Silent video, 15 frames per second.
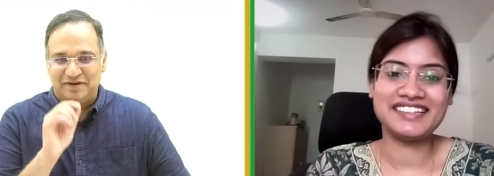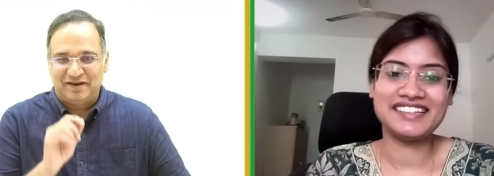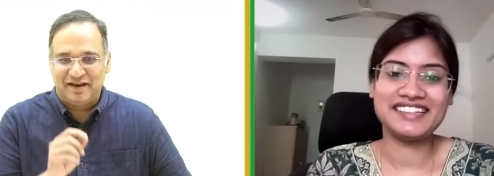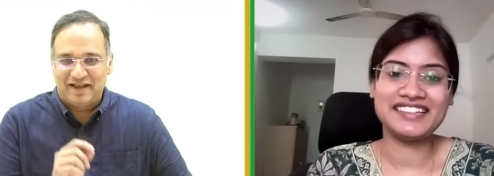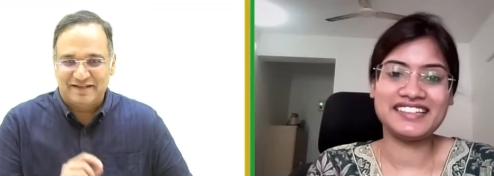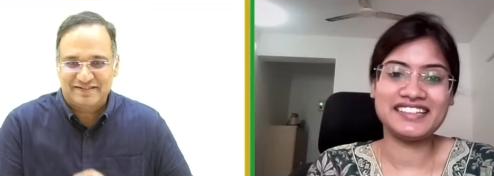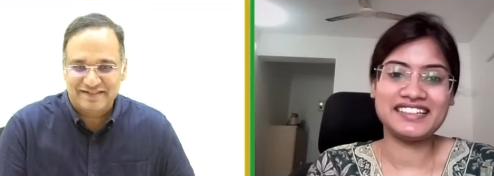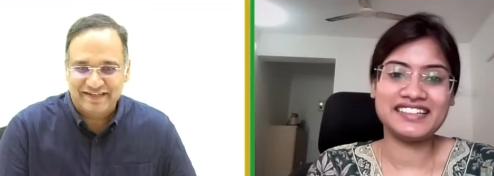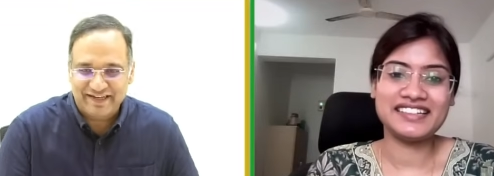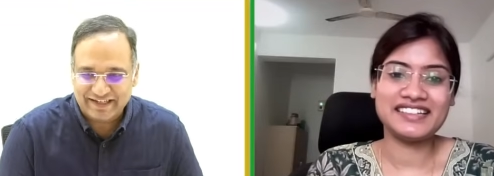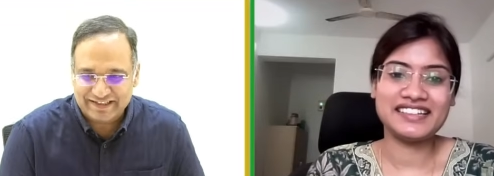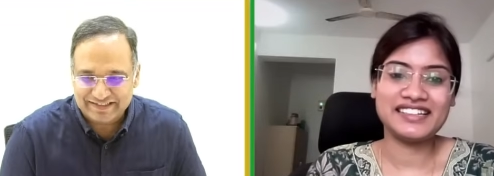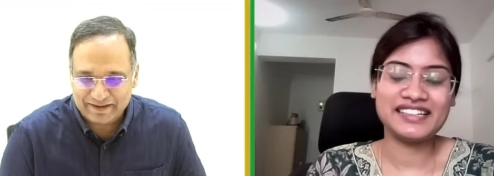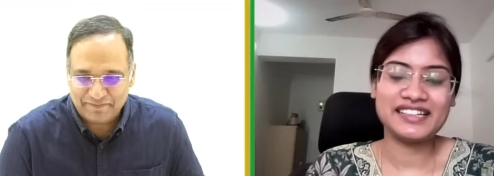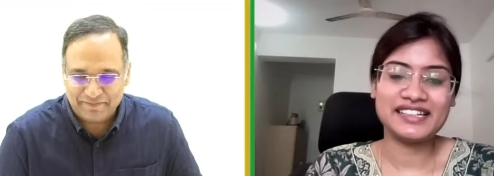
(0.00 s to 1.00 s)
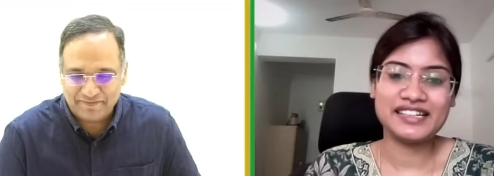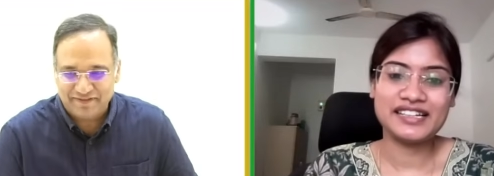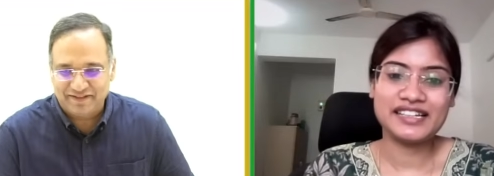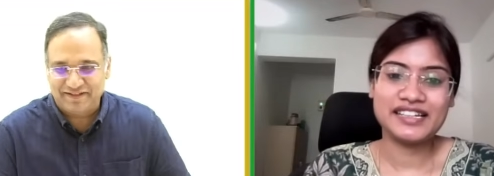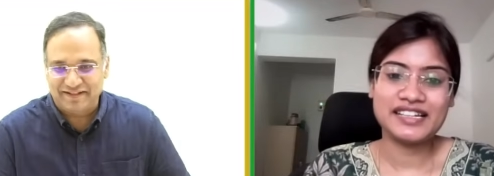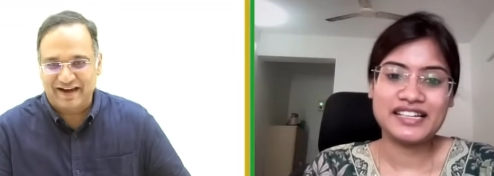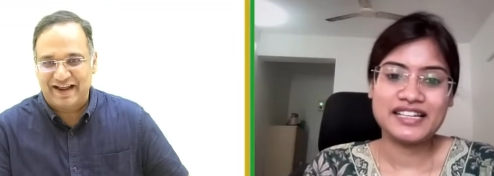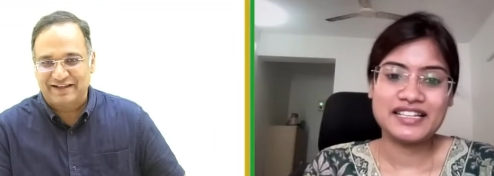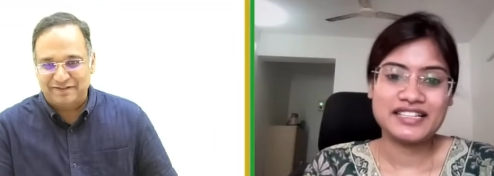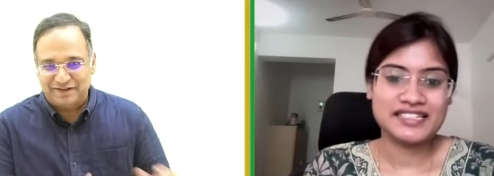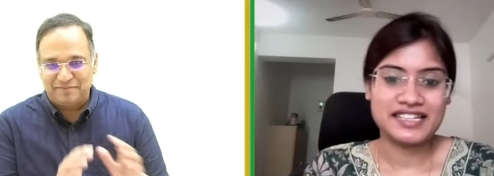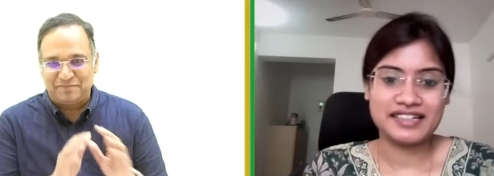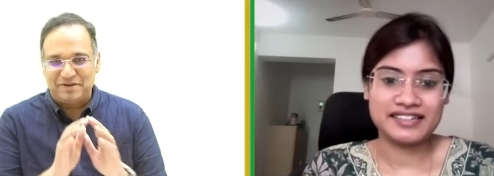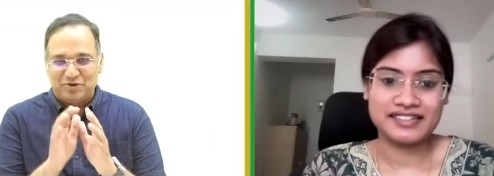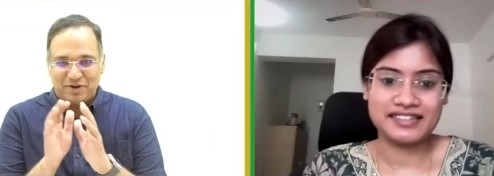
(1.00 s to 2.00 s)
Speaker 1: the last NEET exam the rank,
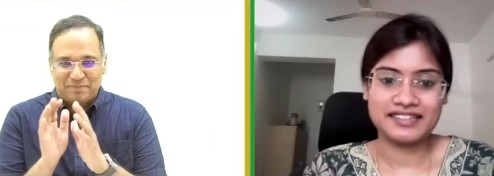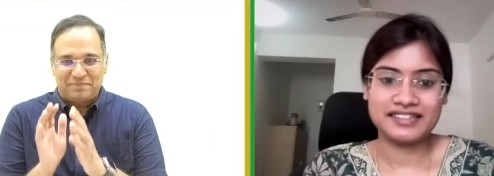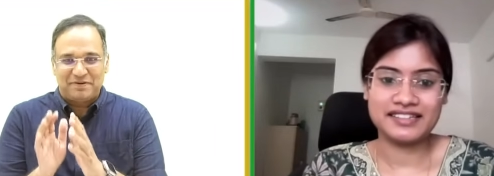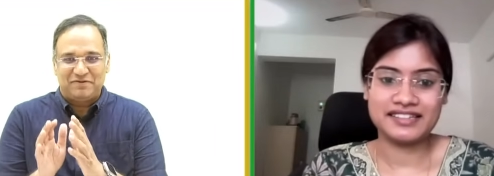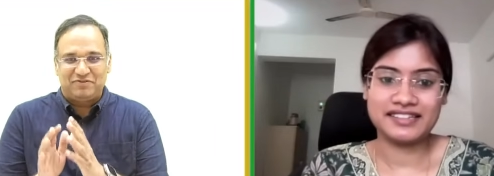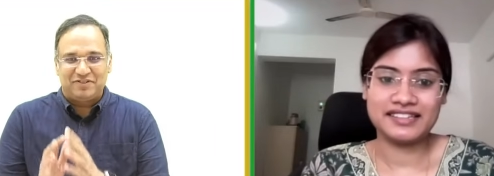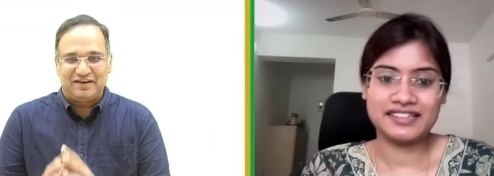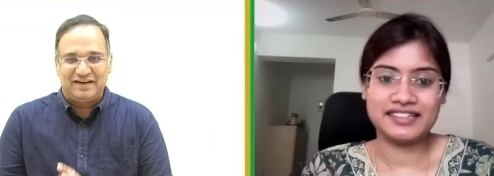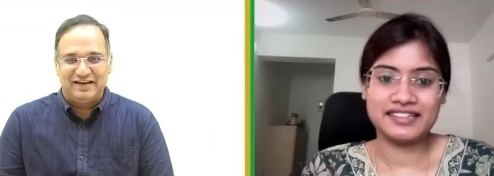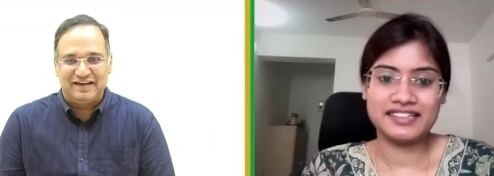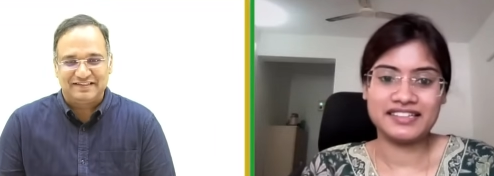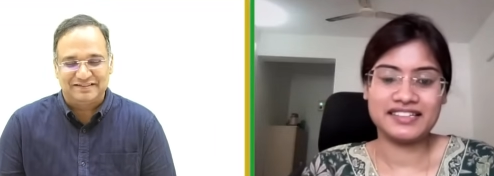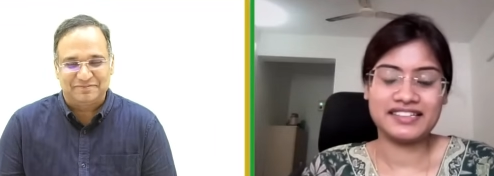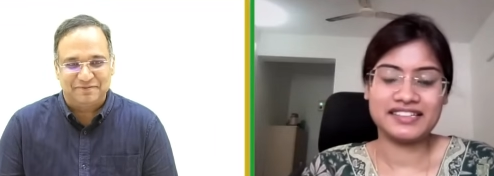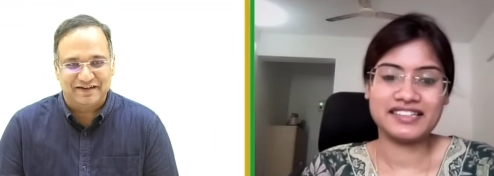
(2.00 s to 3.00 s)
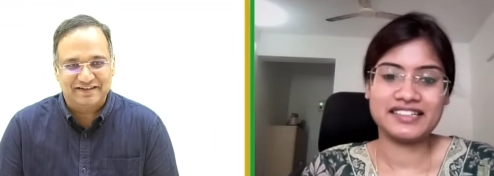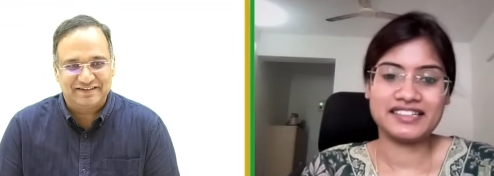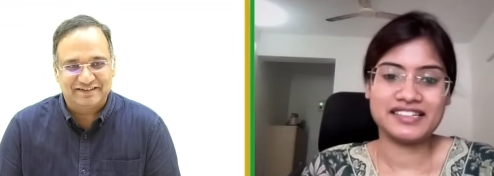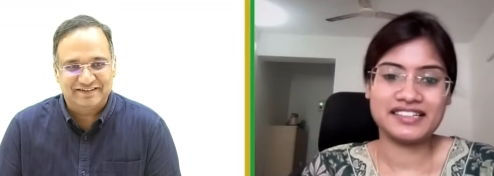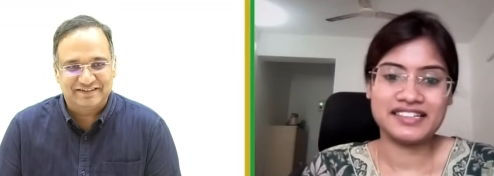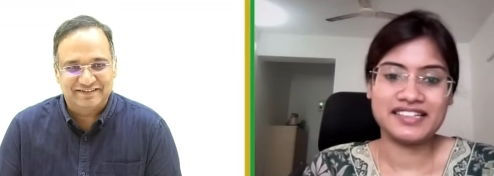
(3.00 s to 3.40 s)
I mean, you appeared for the NEET exam, right?